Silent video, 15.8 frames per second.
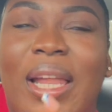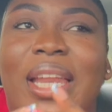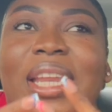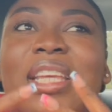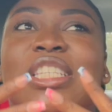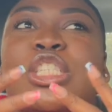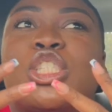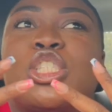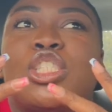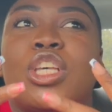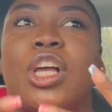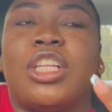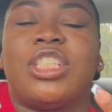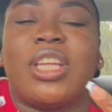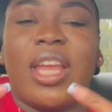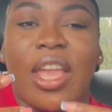it is
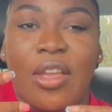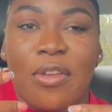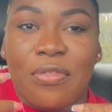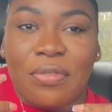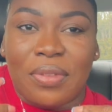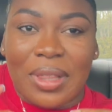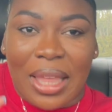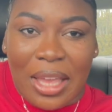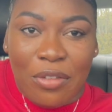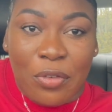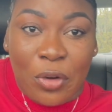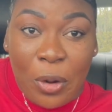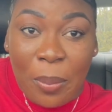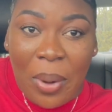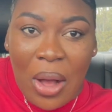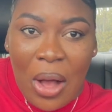such a
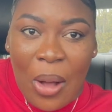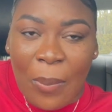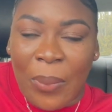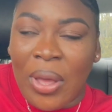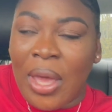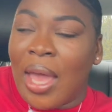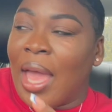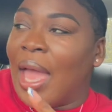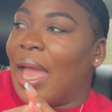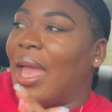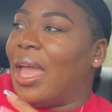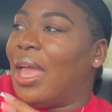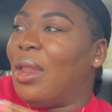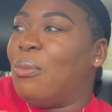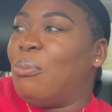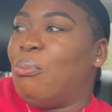flavor bomb.
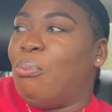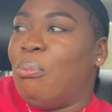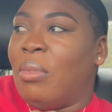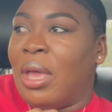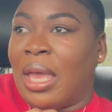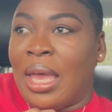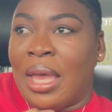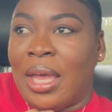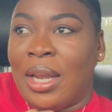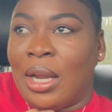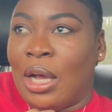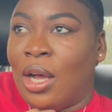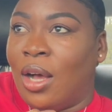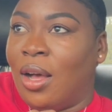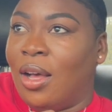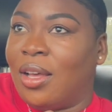And man,
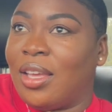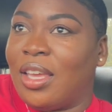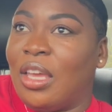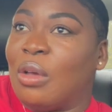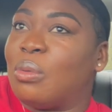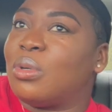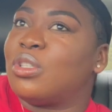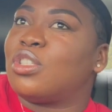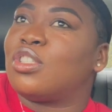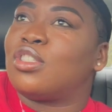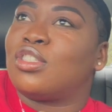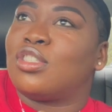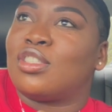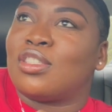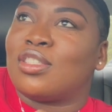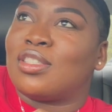oh, it was
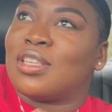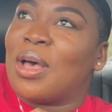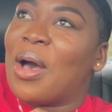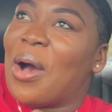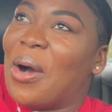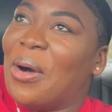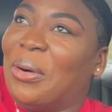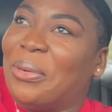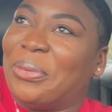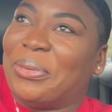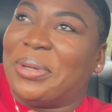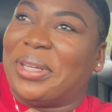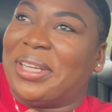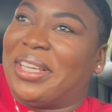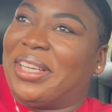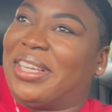
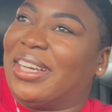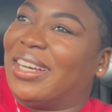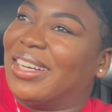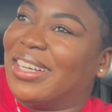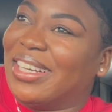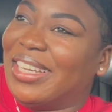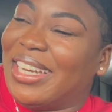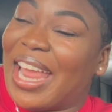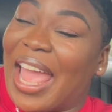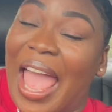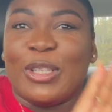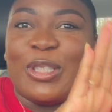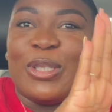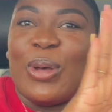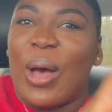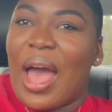so good.
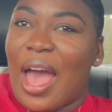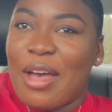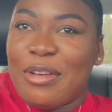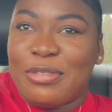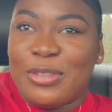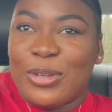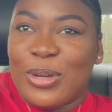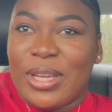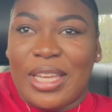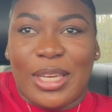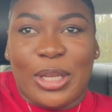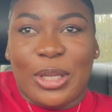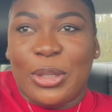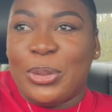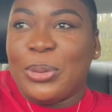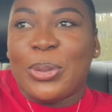So after
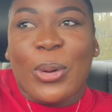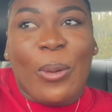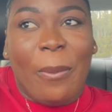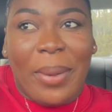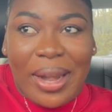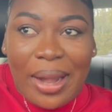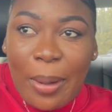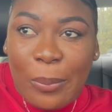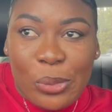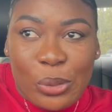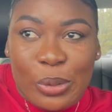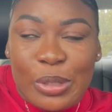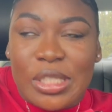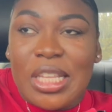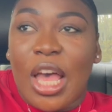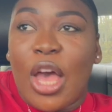eating good old
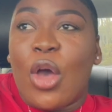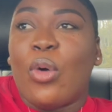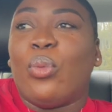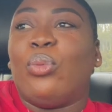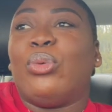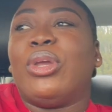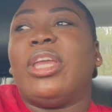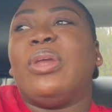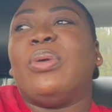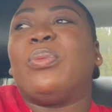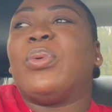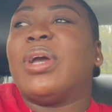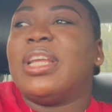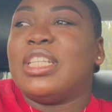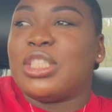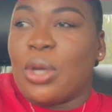Marabús, we
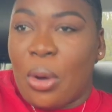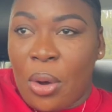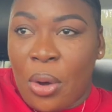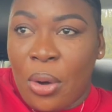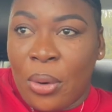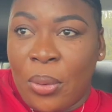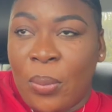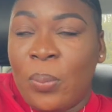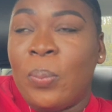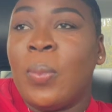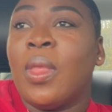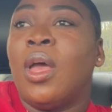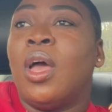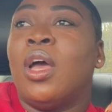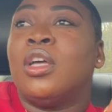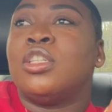went home
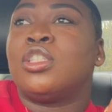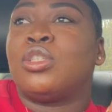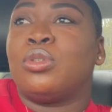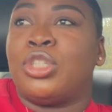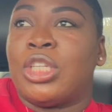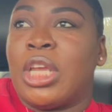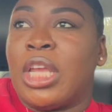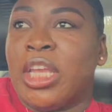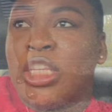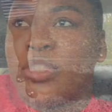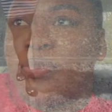to change